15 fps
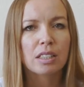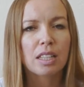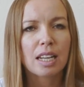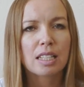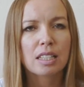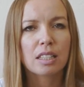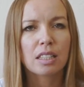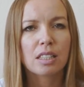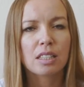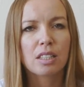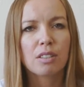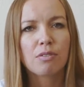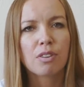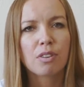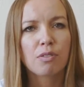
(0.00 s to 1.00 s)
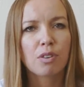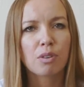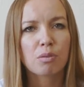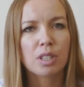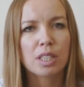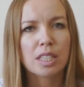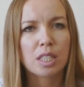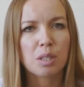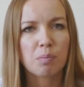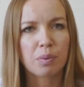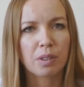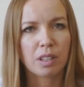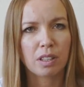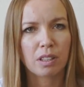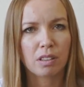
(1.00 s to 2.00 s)
does not differ from the
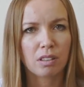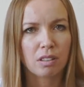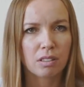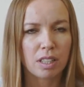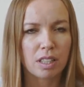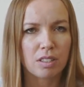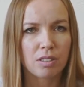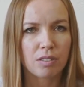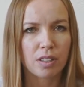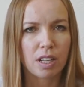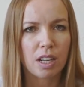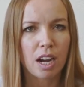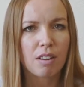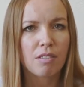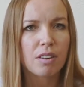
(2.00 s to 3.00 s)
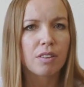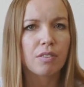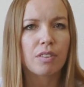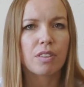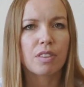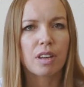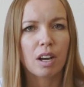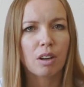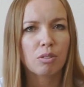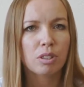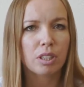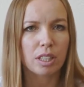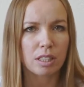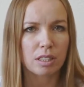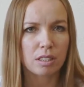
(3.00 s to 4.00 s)
typical NAS recovery
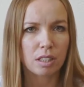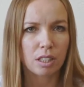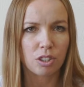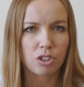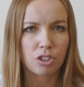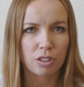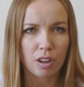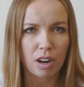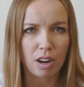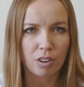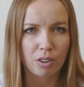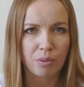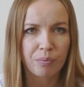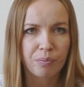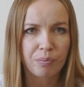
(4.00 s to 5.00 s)
without SHR.